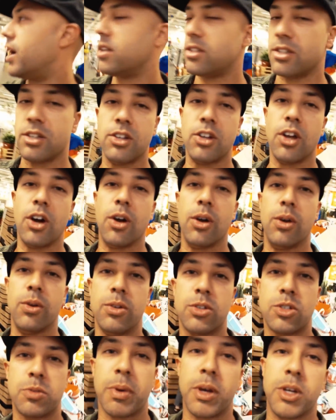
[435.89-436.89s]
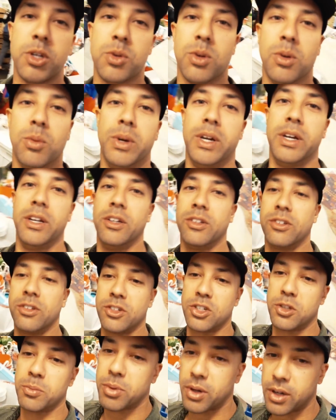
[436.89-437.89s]
has no spatial awareness,
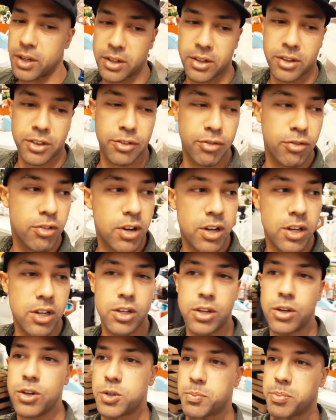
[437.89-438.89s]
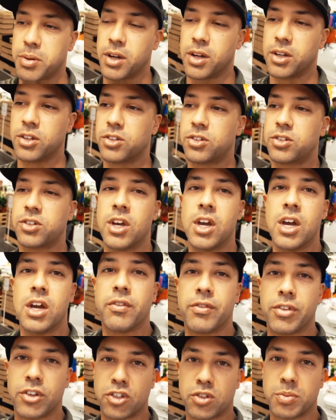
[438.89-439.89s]
and she's buying three huge plants
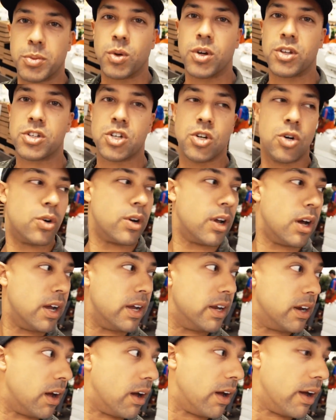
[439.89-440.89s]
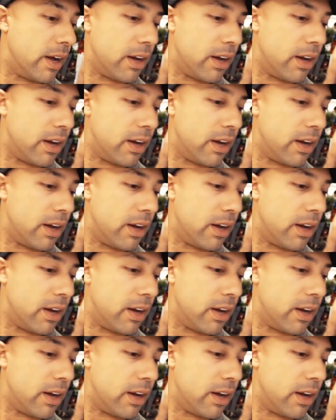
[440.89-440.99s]
for the smallest corner in our